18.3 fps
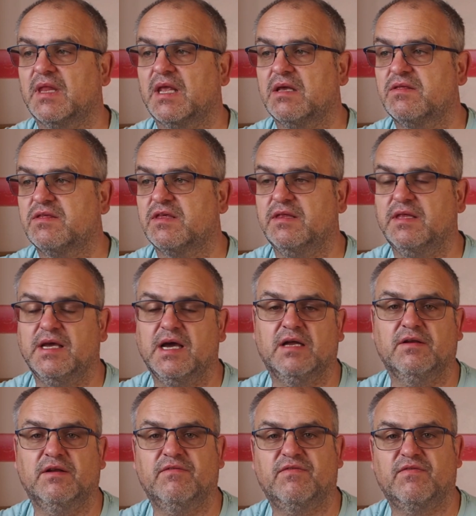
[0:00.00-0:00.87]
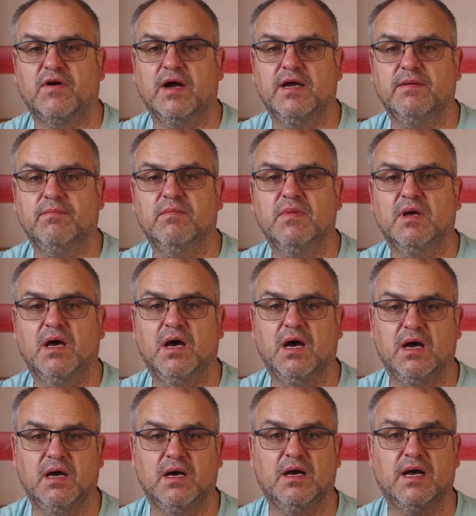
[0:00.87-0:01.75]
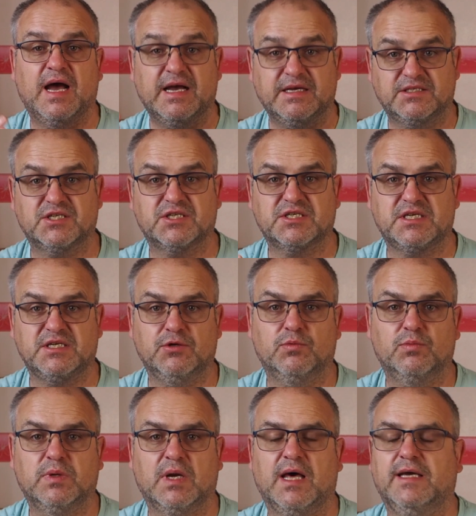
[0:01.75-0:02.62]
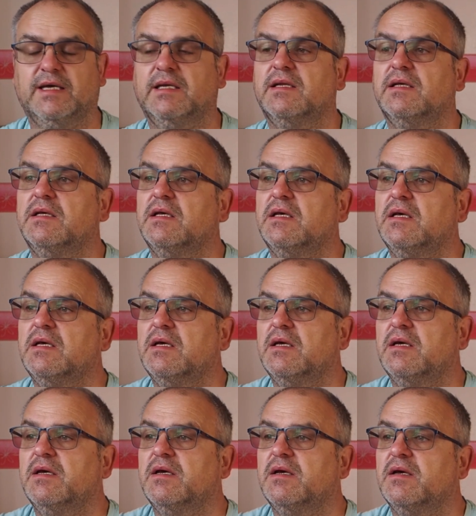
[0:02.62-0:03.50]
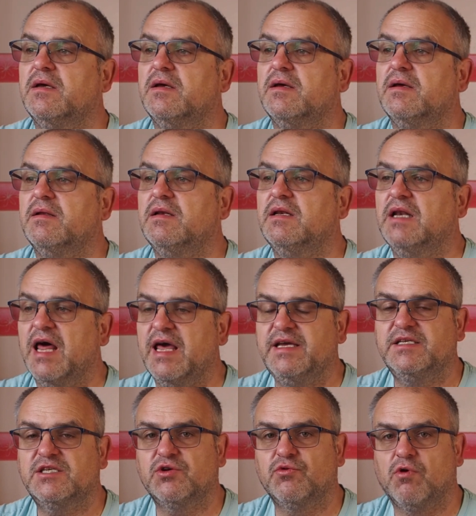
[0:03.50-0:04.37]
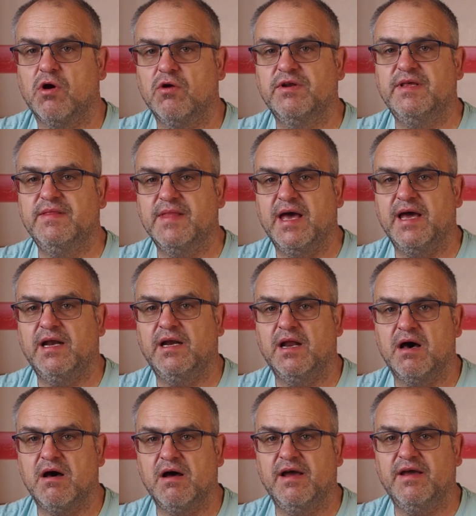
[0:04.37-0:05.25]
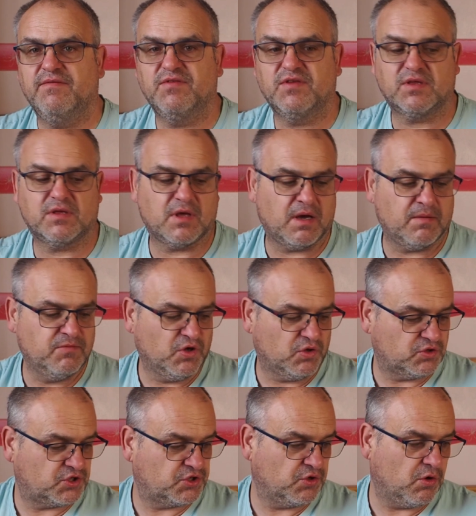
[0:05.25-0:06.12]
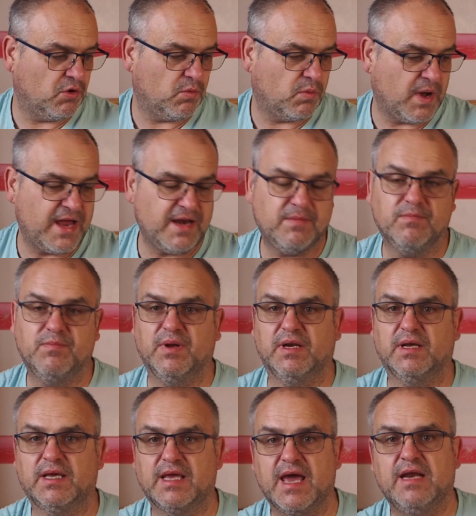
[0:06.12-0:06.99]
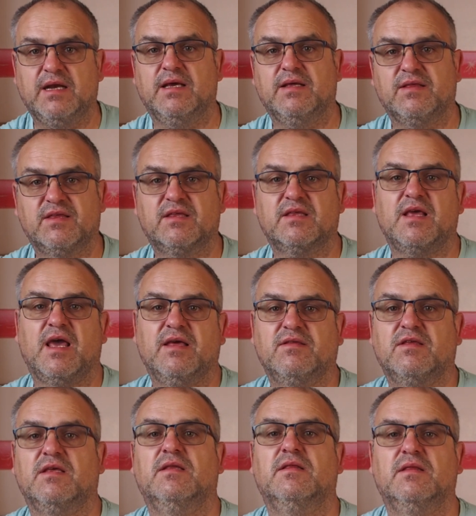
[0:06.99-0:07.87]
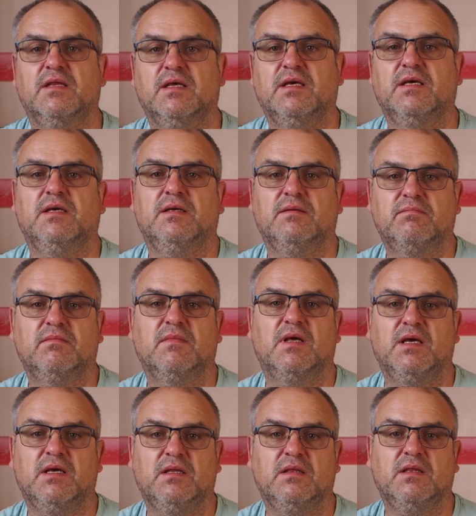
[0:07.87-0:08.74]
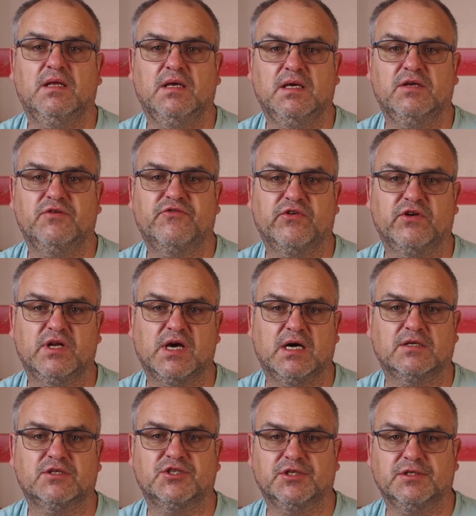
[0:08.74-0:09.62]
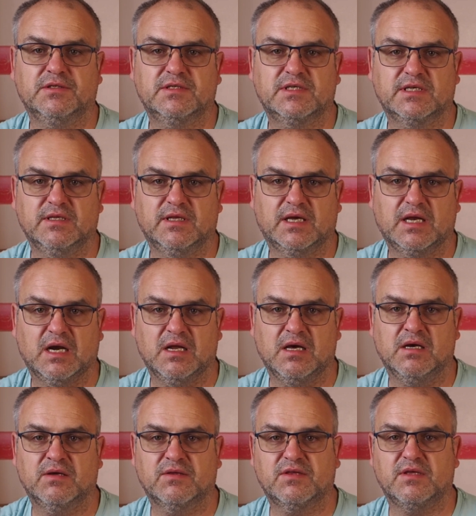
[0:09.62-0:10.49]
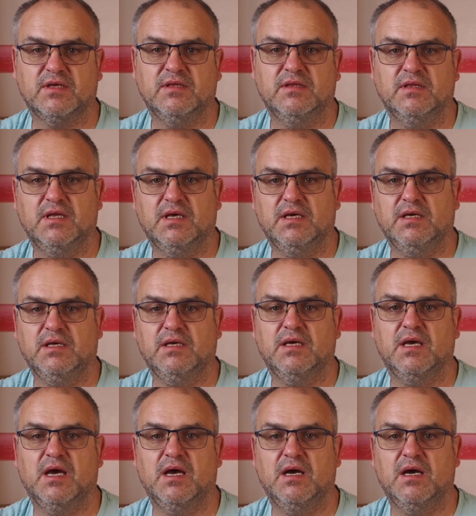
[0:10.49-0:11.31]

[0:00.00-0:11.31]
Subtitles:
underframe as a steel plate. Later on in their lives, I'm not sure when, but again it says in the introduction to the class in the